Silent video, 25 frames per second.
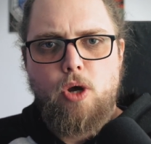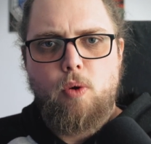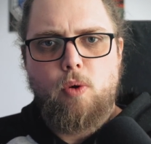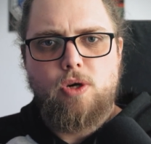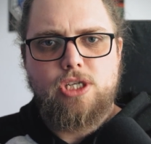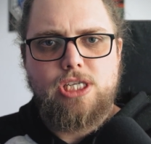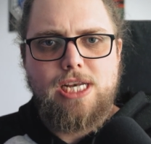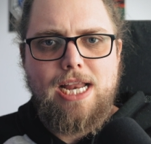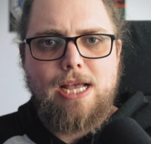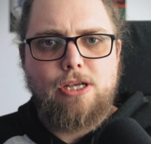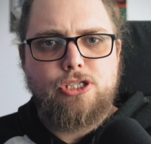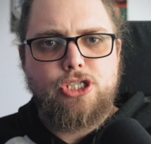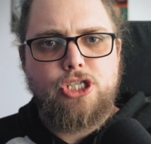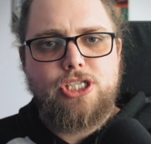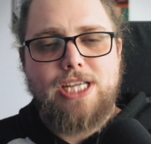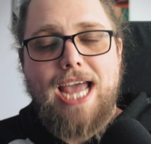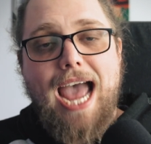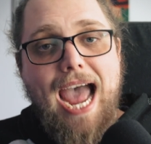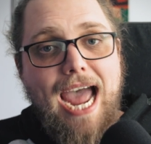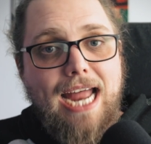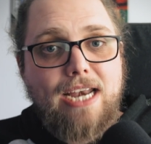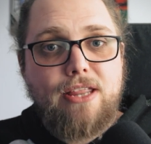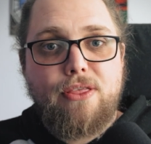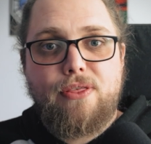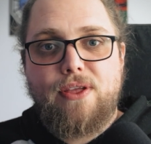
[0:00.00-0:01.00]
which allows you to
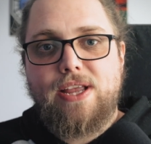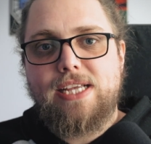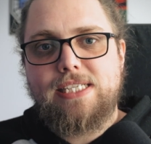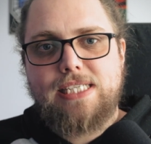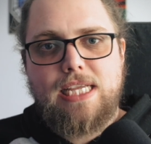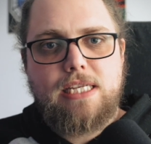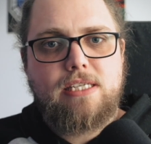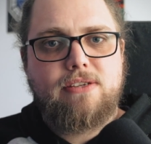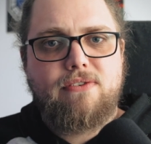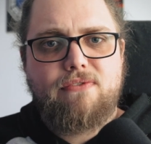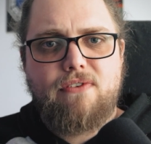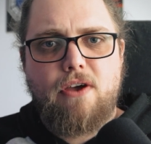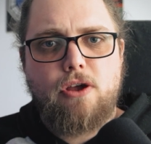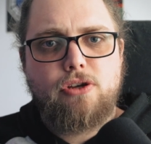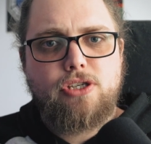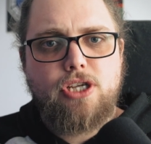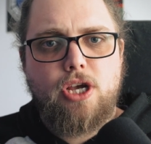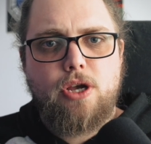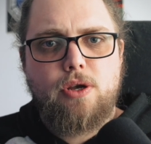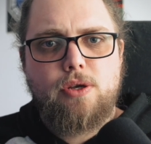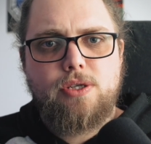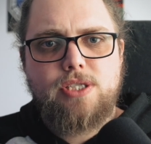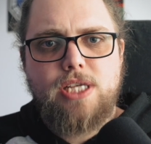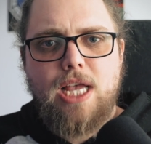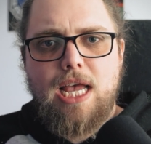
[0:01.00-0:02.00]
add things into
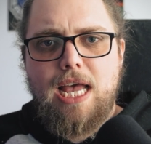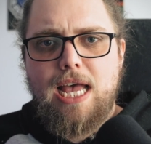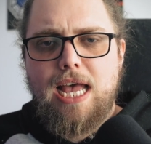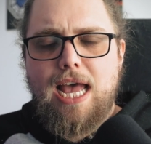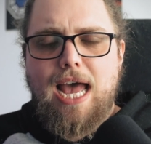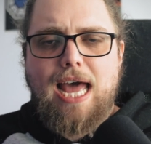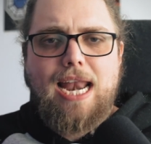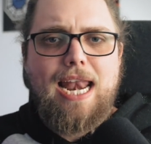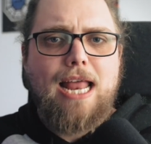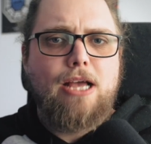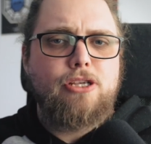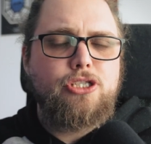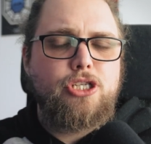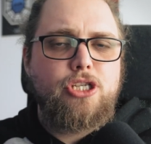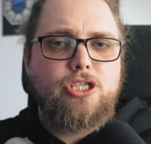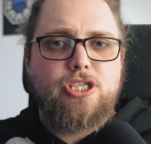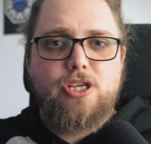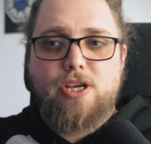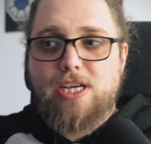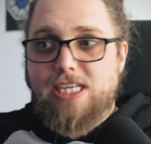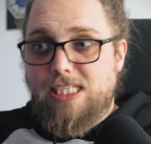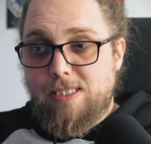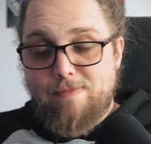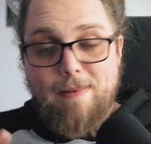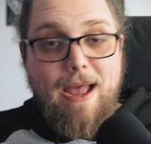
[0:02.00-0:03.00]
photos, allows you
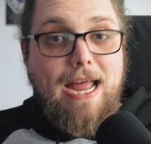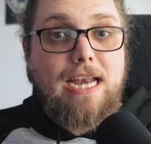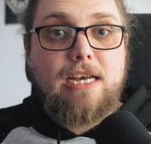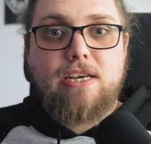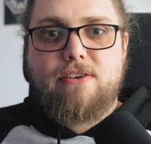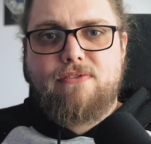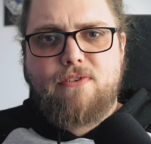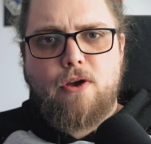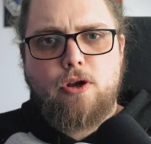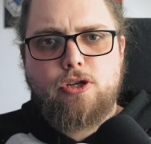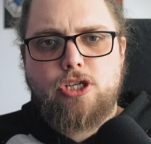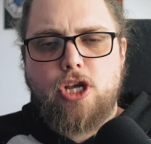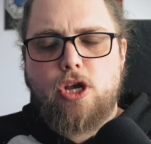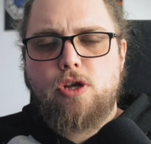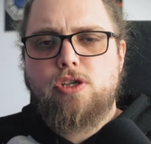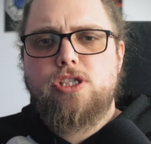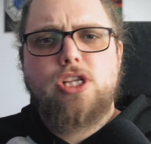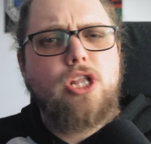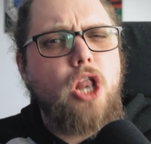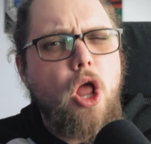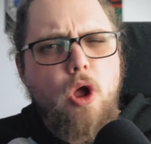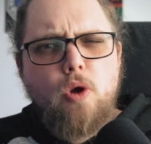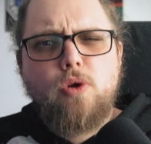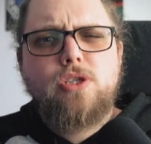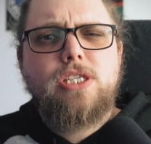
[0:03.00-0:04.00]
to expand photos,
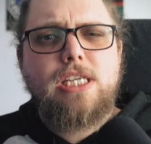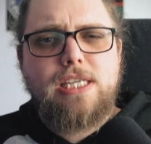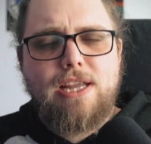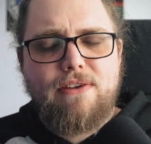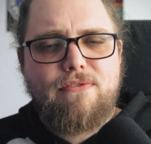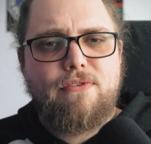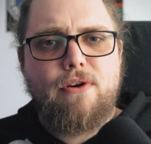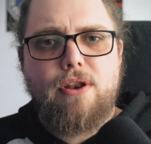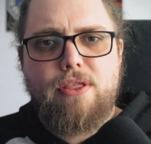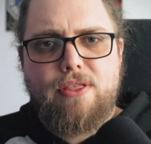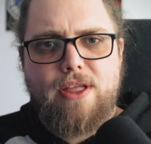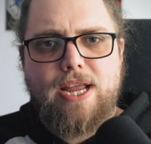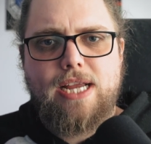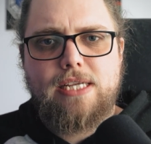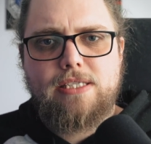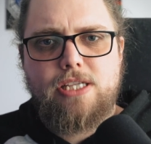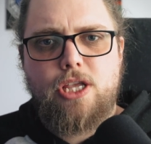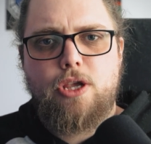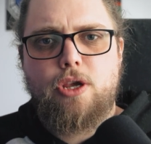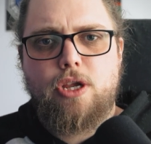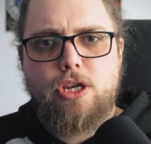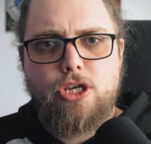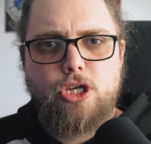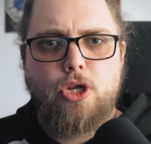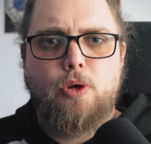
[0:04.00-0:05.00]
loads of different things that
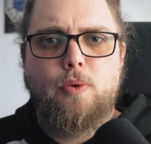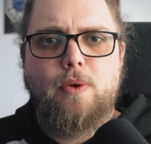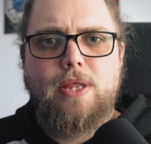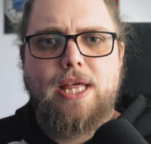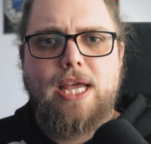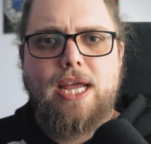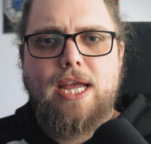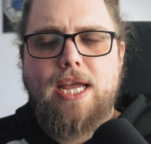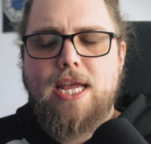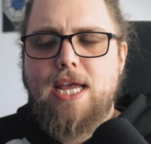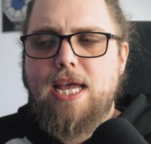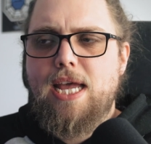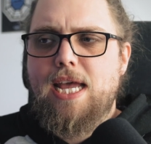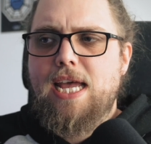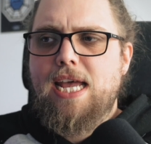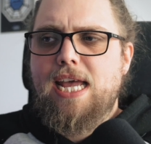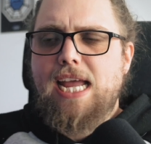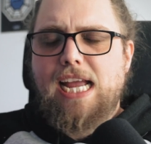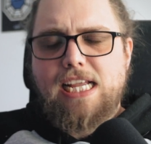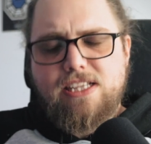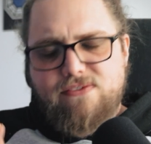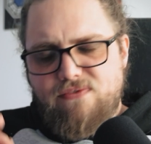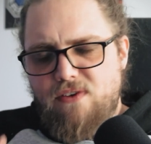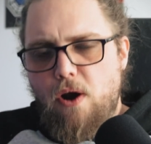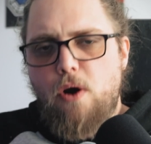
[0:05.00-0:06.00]
you can do with it.
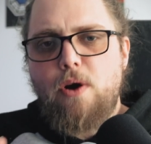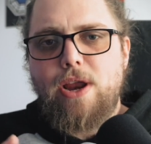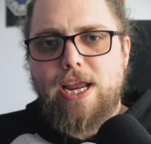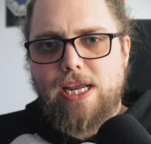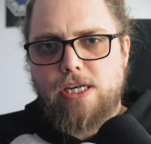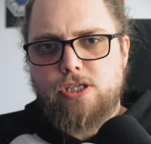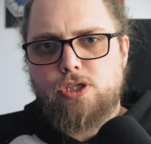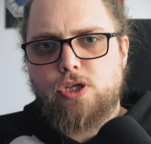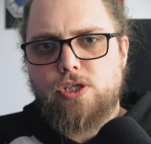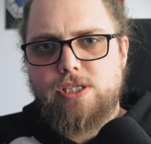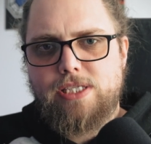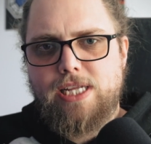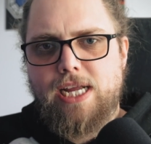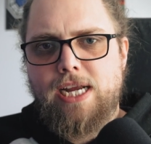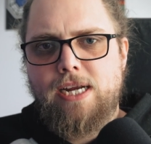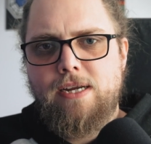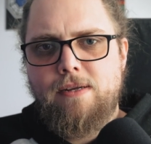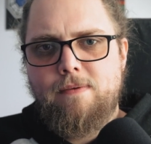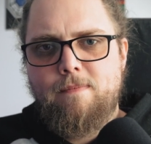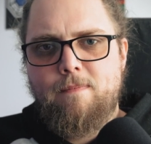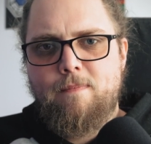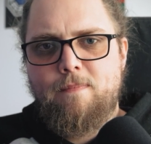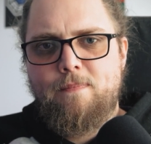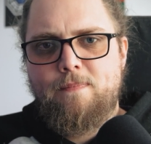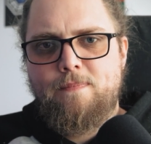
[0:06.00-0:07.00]
It's very
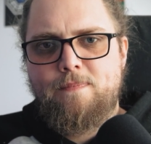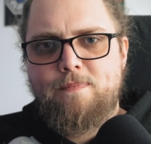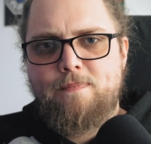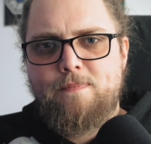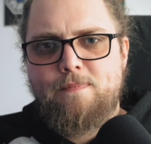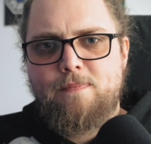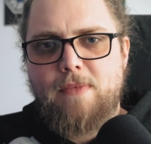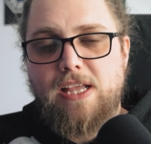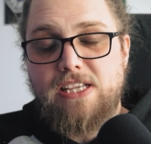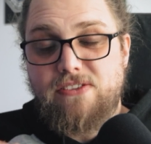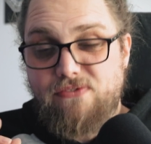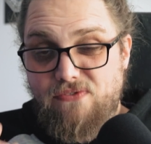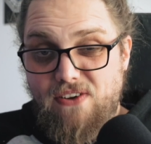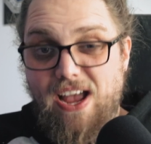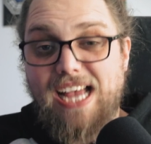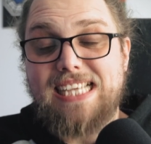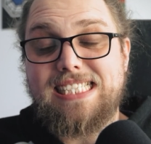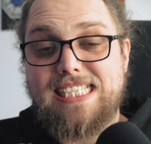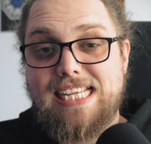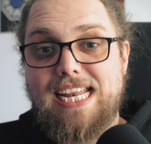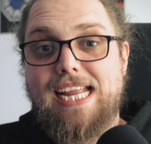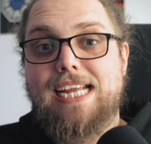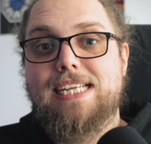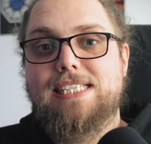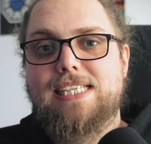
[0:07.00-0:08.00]
interesting. It's
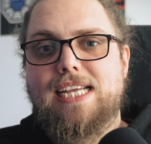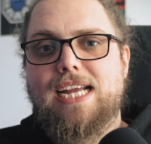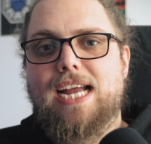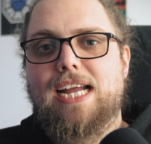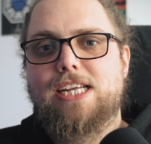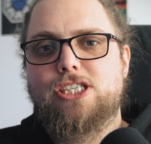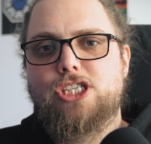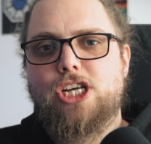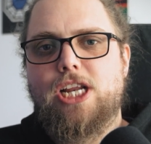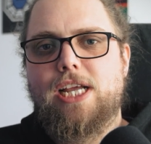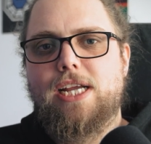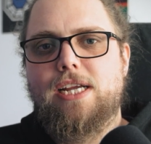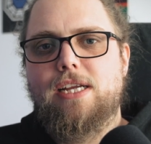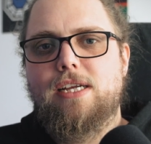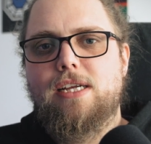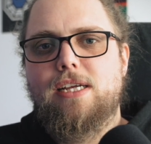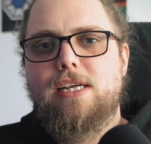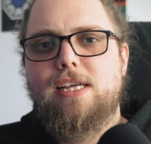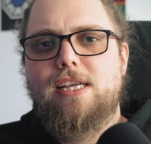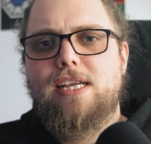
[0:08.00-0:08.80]
fascinating, actually.